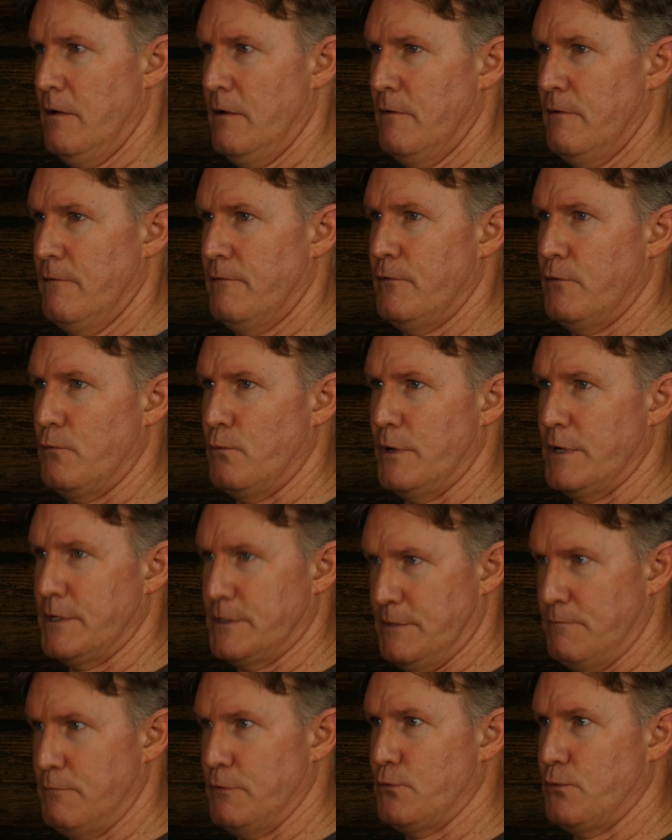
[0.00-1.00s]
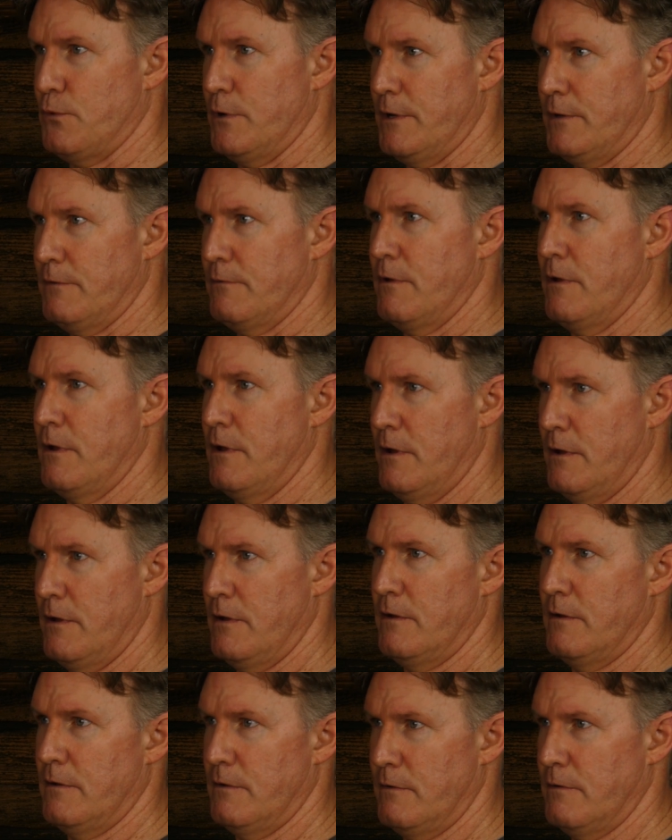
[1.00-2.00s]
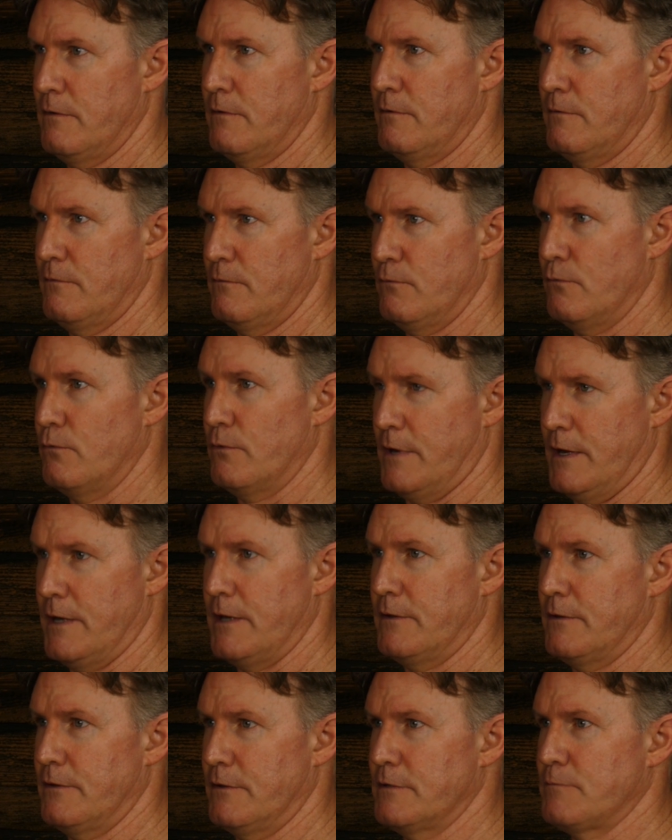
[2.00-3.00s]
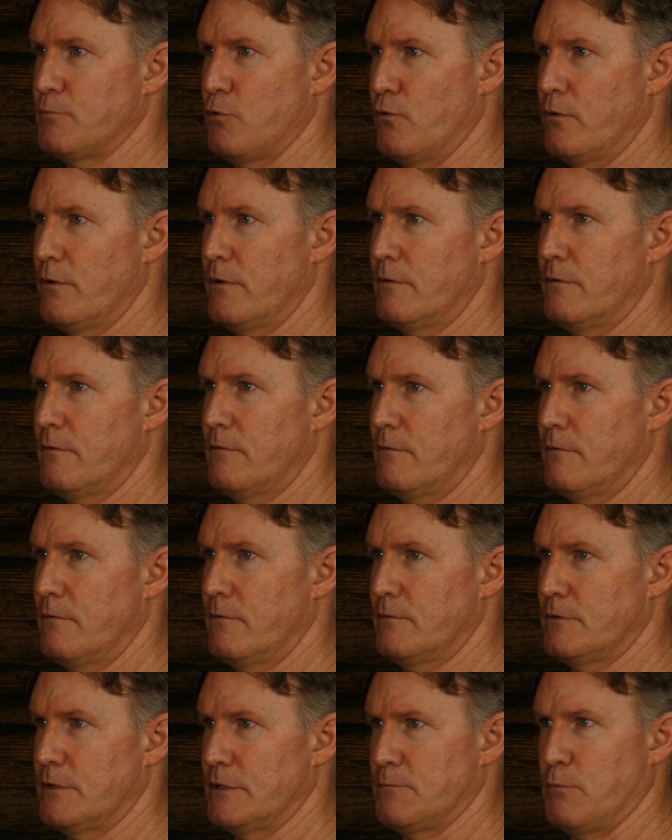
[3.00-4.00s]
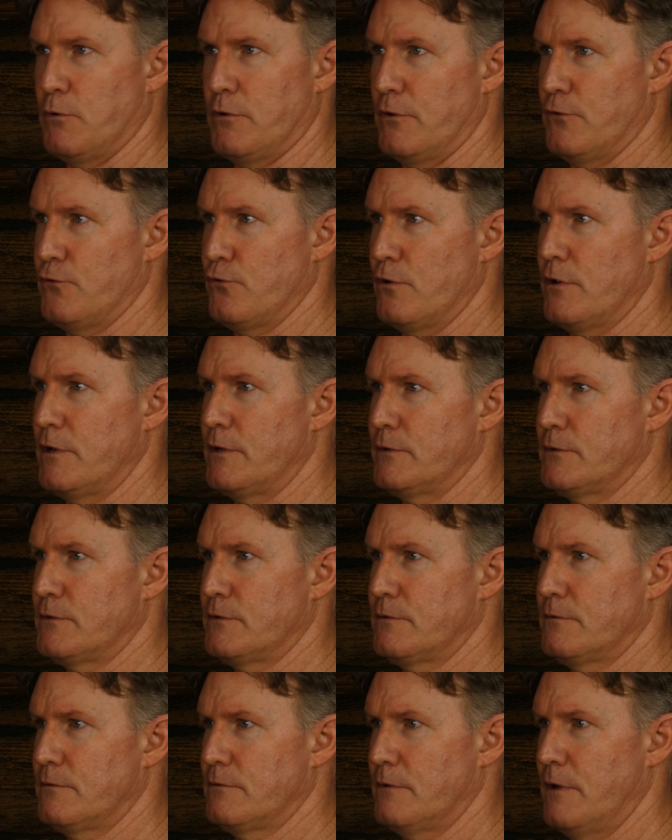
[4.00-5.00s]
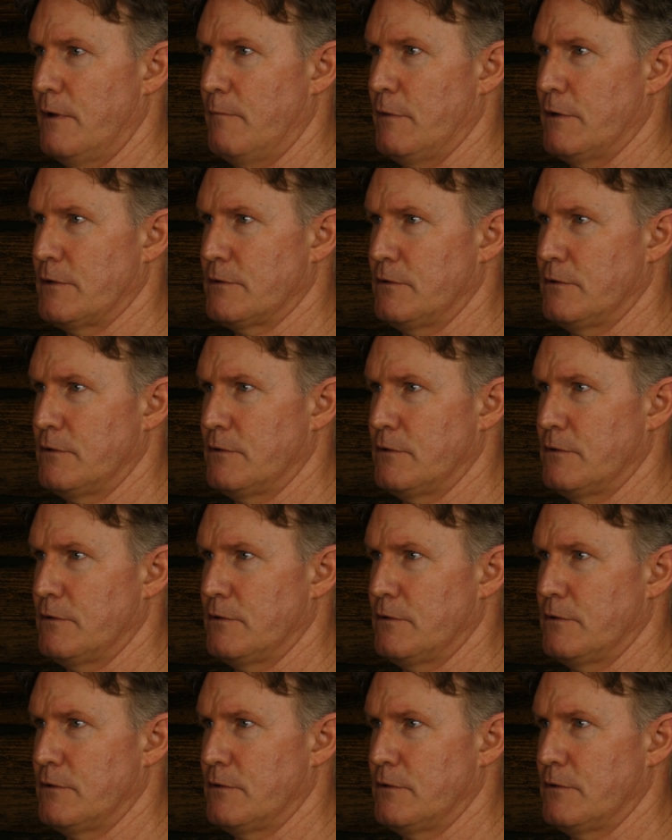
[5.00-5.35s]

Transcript: few weeks in between or getting to this point, just by the trees, how much